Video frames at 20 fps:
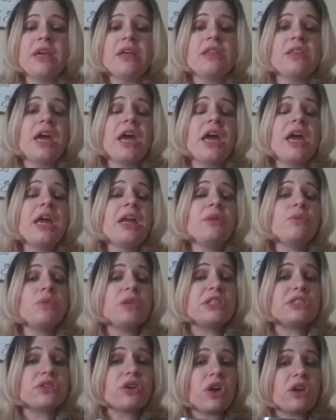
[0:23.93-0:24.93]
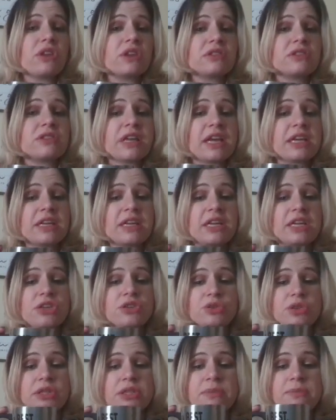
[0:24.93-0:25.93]
Then we saw the
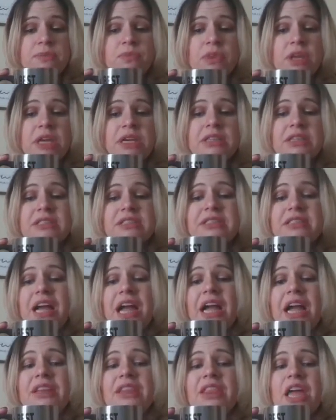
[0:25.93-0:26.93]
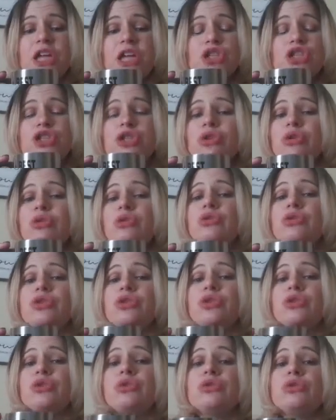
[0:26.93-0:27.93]
Sanhedrin decide that due
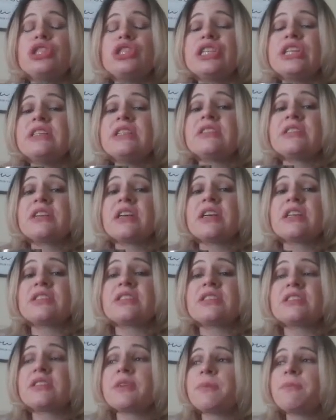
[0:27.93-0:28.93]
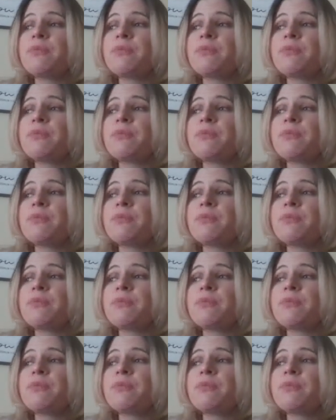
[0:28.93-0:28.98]
to Jesus